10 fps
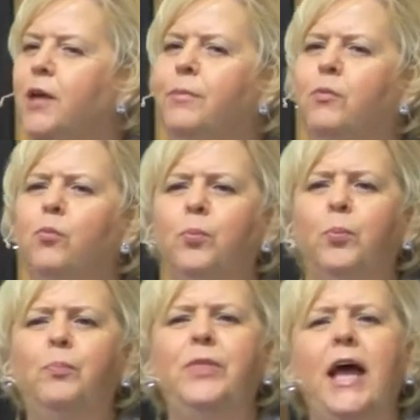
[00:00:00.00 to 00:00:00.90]
But
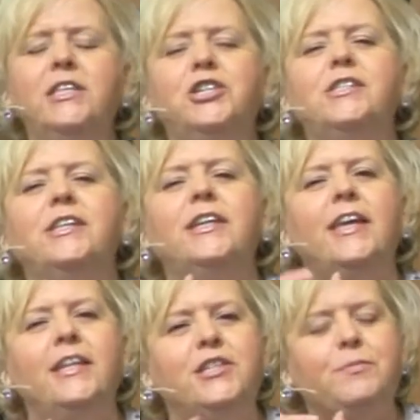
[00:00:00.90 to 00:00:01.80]
that's just an
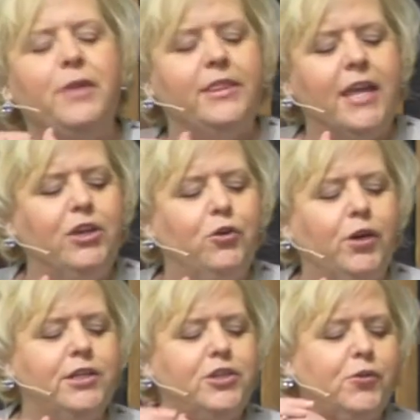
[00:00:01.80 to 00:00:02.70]
intimate thing you
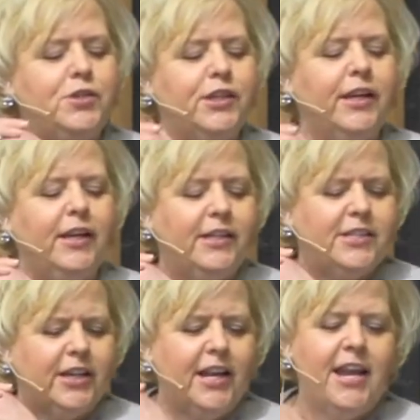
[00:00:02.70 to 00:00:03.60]
can do to,
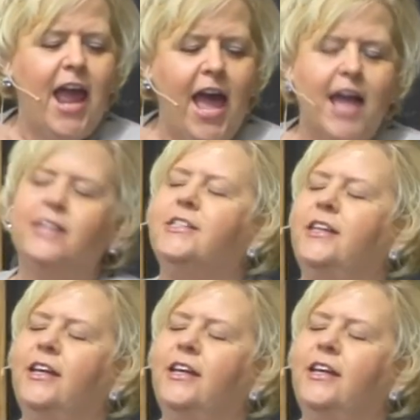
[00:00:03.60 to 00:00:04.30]
to connect.